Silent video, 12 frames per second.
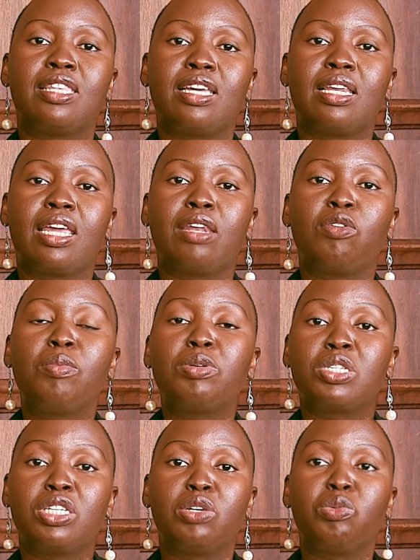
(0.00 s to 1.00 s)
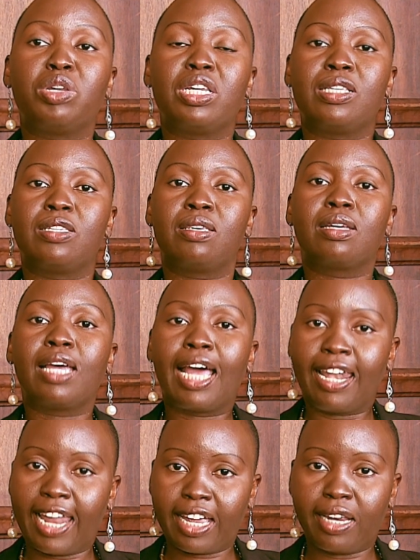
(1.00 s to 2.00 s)
then an opposition win is
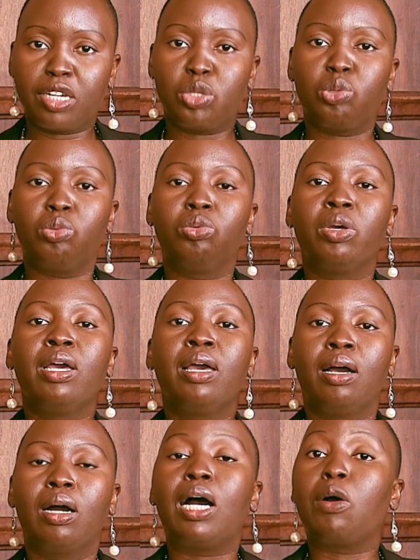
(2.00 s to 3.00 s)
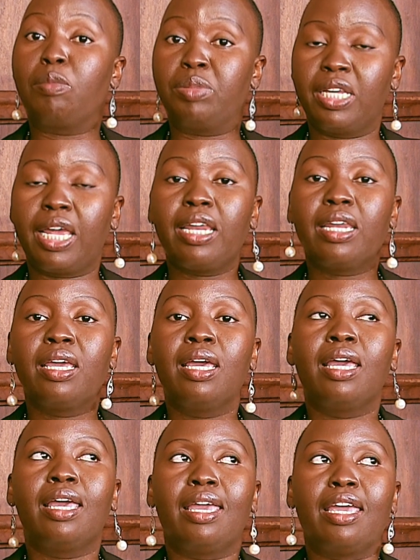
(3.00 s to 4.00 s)
likely to obtain.
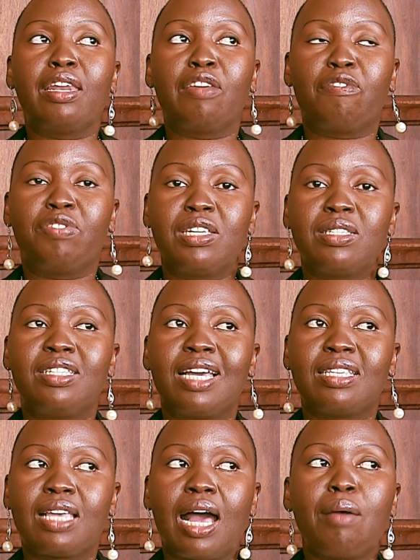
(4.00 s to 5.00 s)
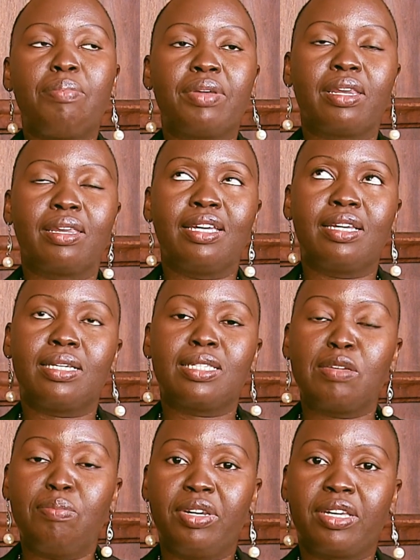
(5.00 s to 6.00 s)
And if this does happen, it has
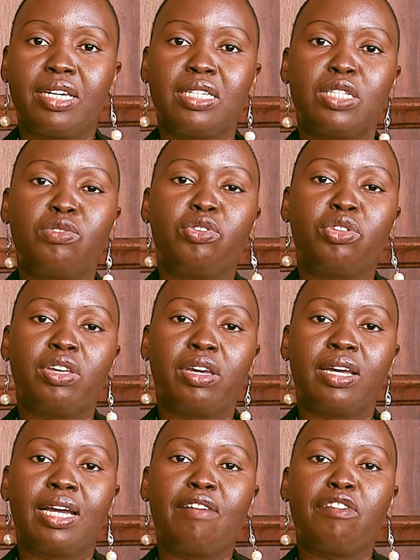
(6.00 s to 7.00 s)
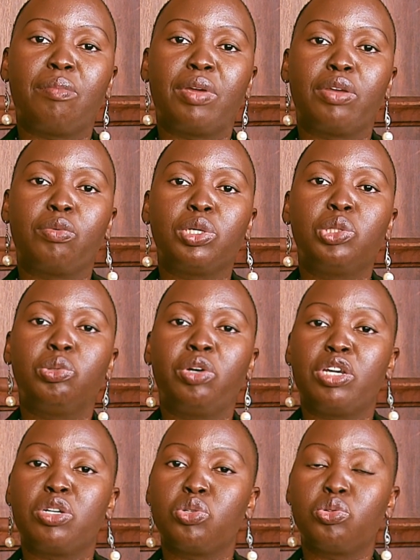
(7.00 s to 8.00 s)
implications for the government which will
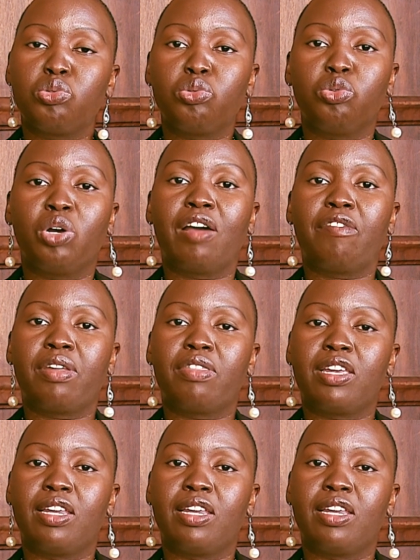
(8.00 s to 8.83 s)
ensue after the